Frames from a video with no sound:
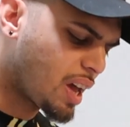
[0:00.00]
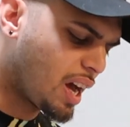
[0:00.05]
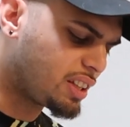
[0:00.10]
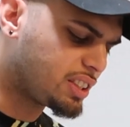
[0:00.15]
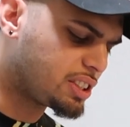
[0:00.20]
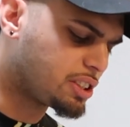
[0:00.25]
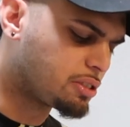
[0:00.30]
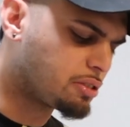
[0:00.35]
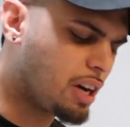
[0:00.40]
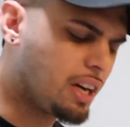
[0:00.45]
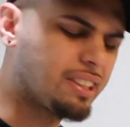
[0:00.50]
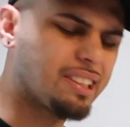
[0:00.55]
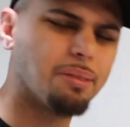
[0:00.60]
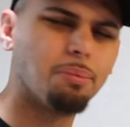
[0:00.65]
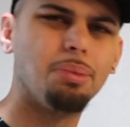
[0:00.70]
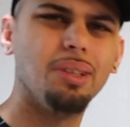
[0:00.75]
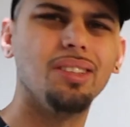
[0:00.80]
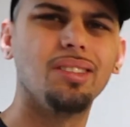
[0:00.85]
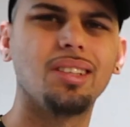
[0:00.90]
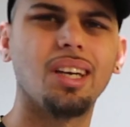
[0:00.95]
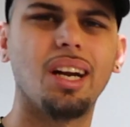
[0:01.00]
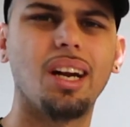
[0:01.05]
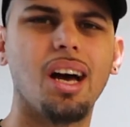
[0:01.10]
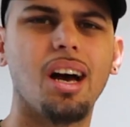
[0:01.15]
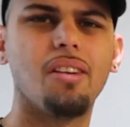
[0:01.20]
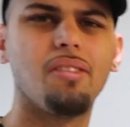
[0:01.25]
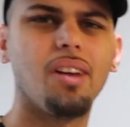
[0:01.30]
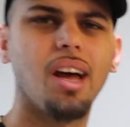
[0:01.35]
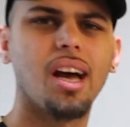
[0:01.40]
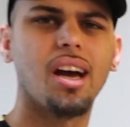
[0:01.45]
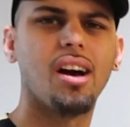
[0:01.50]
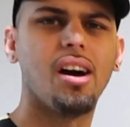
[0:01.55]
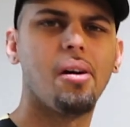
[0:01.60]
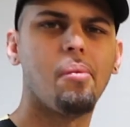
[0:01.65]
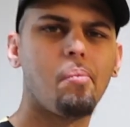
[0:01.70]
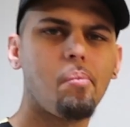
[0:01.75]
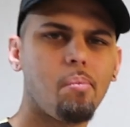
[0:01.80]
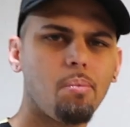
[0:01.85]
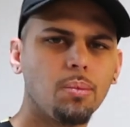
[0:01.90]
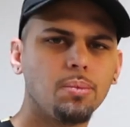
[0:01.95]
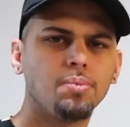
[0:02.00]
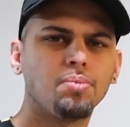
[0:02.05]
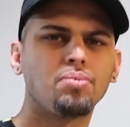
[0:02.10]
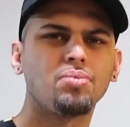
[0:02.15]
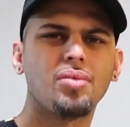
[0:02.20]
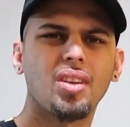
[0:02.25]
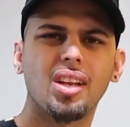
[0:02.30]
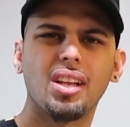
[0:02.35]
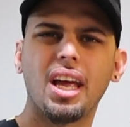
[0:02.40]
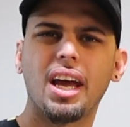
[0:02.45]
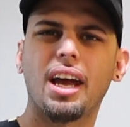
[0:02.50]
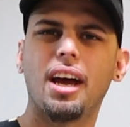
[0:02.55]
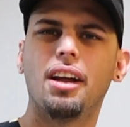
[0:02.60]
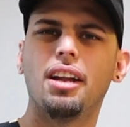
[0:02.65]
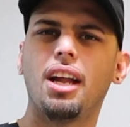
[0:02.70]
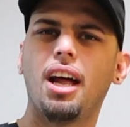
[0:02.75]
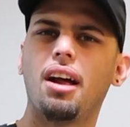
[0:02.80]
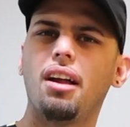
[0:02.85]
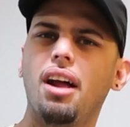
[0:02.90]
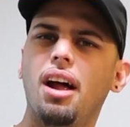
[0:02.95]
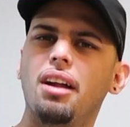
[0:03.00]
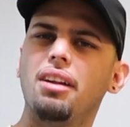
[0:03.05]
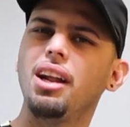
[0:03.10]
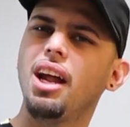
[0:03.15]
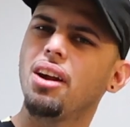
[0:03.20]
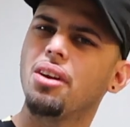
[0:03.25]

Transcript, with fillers: I think the rice and peas kind of have like a,